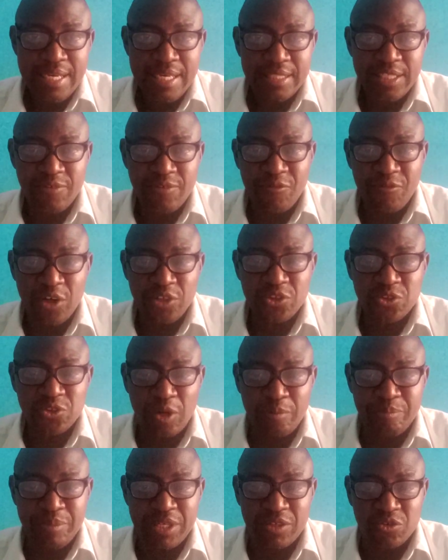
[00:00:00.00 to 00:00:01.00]
The first
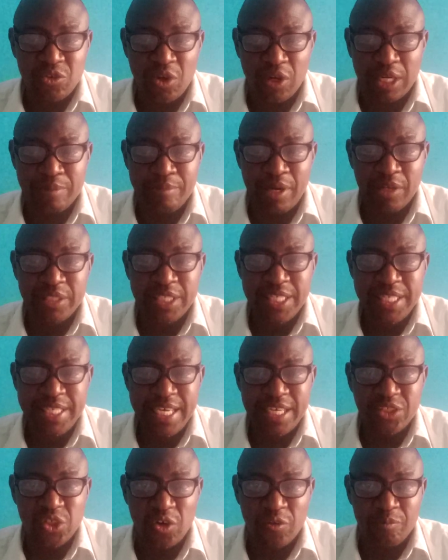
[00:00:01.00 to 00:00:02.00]
topic talk about the
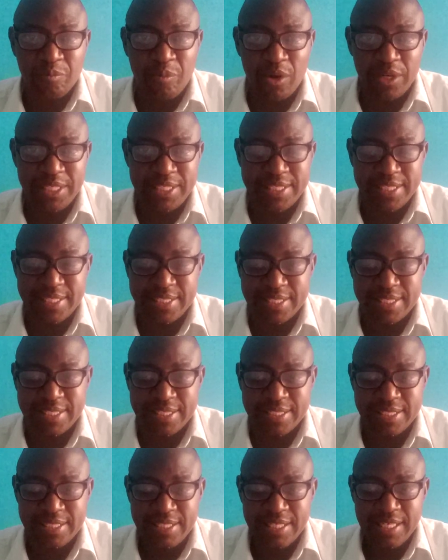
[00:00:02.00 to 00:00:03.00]
nature of
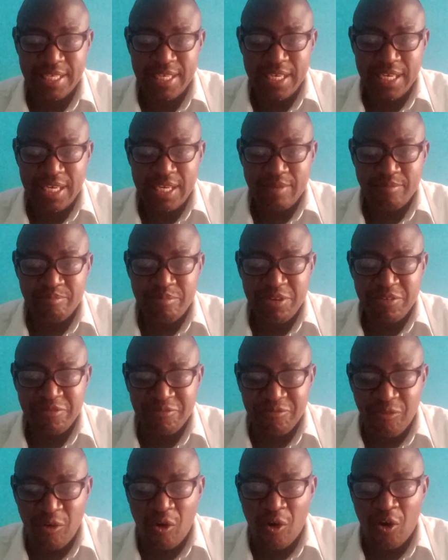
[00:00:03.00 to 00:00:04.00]
politics
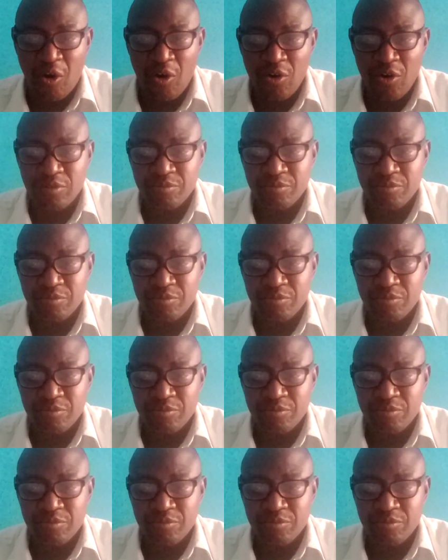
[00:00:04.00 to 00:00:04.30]
before